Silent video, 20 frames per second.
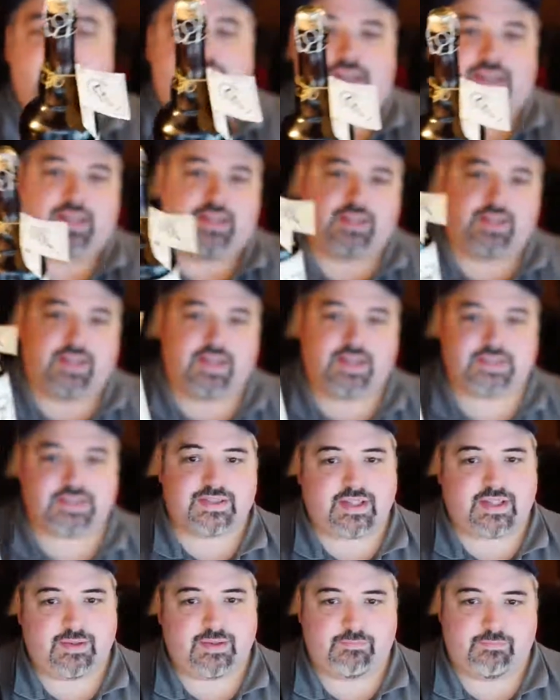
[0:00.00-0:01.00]
And yes,
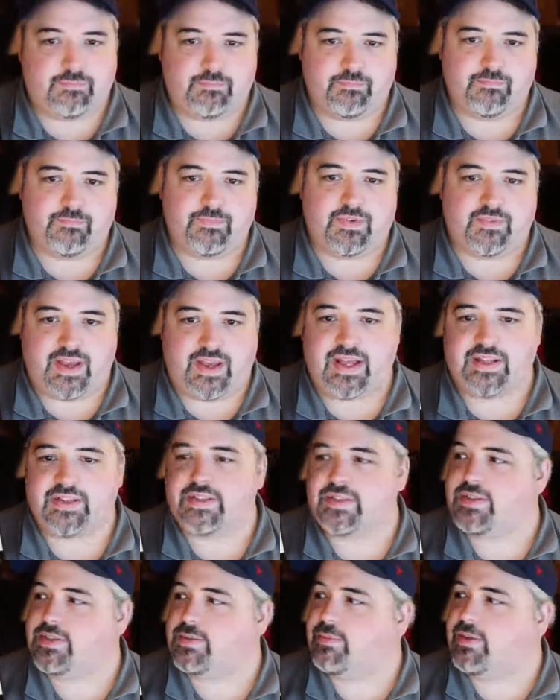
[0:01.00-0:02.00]
I, have had
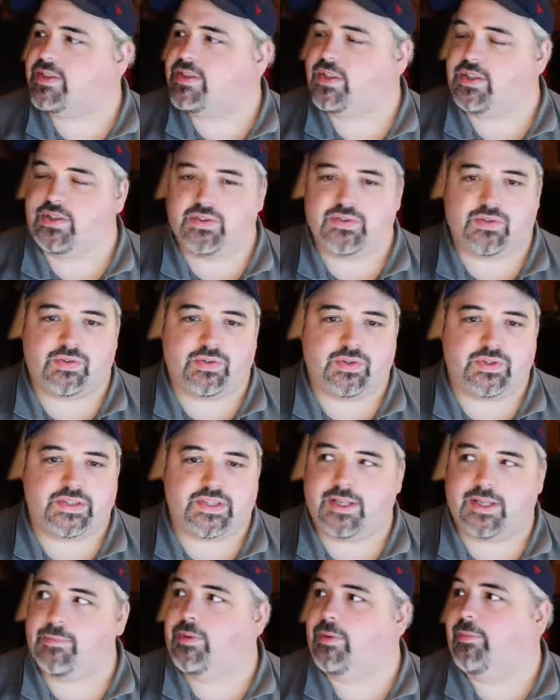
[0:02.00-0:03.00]
this in my cellar the whole
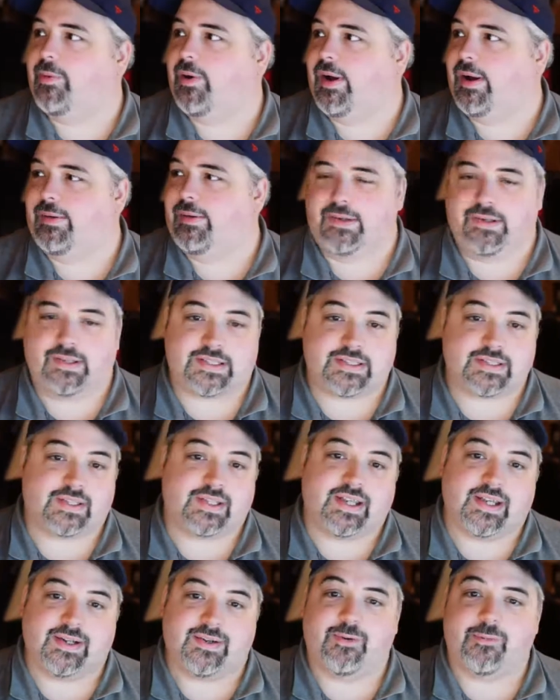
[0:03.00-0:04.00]
time. I'm, i actually
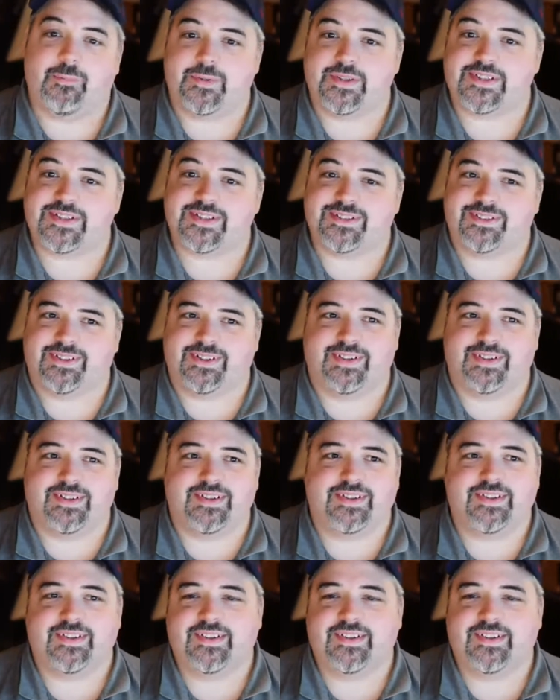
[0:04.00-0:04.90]
kind of hope it's still good.